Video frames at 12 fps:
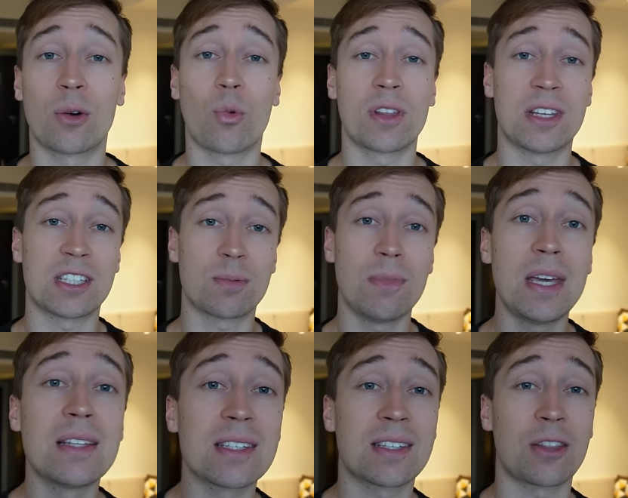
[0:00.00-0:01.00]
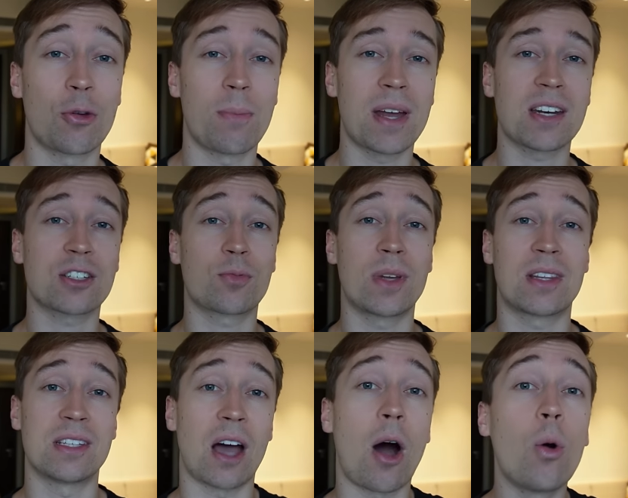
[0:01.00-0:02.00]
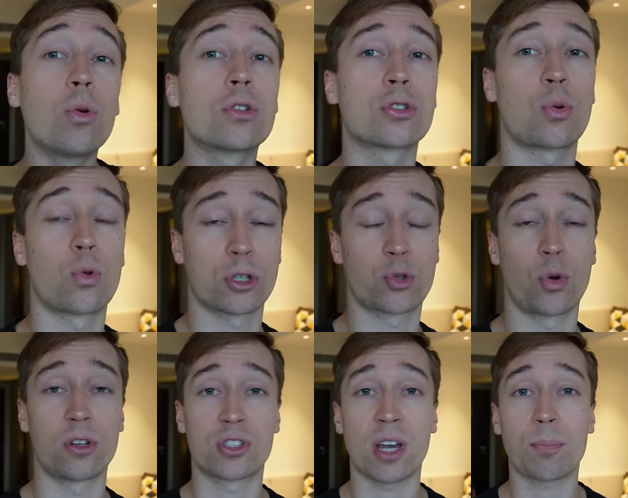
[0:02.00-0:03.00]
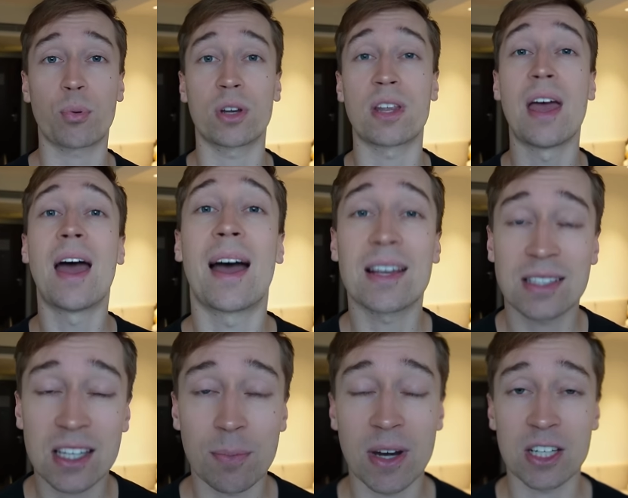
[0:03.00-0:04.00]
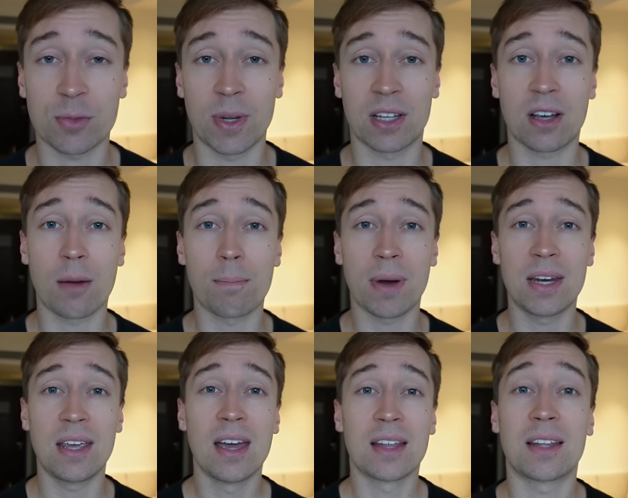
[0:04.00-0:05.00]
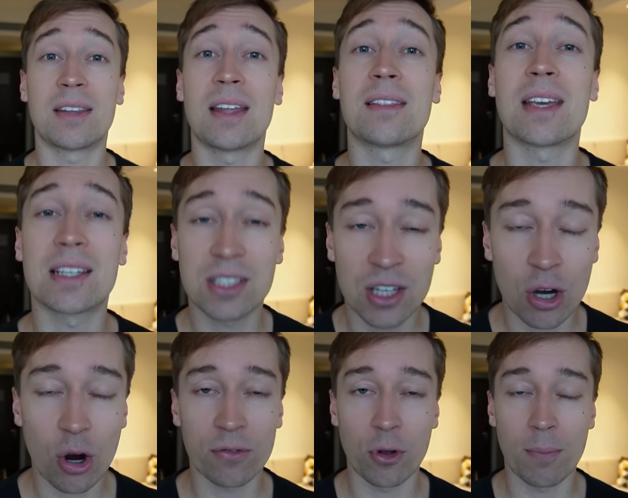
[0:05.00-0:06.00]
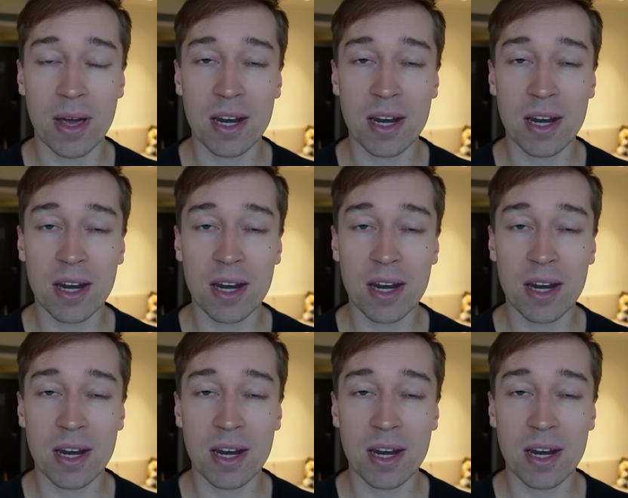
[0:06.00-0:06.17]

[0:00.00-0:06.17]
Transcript: and what this means is that the management is outsourced to a separate asset management company that then takes care of the